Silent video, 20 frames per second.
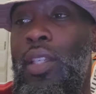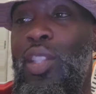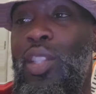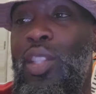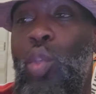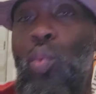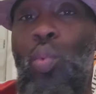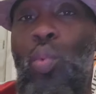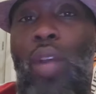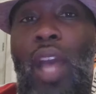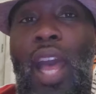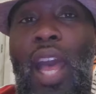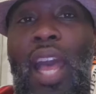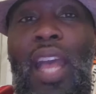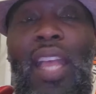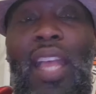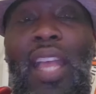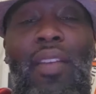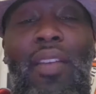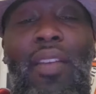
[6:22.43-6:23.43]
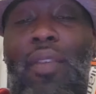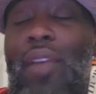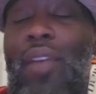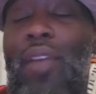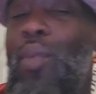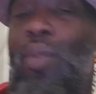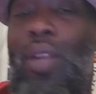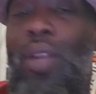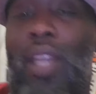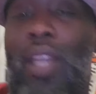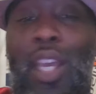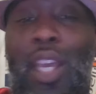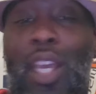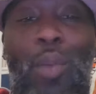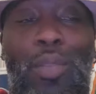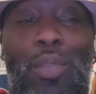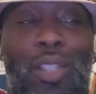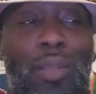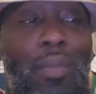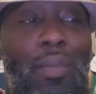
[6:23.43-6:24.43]
to what if I want to
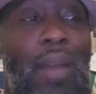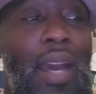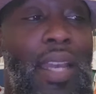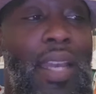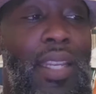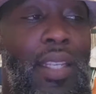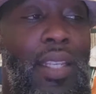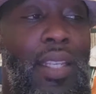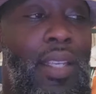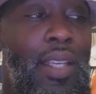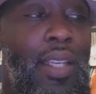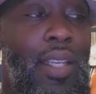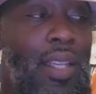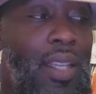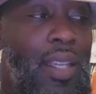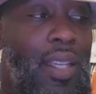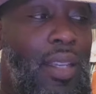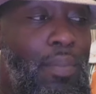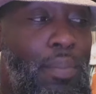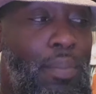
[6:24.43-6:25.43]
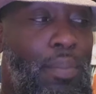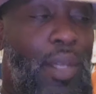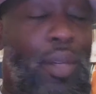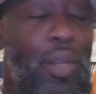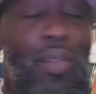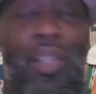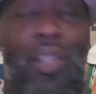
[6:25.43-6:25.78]
help somebody build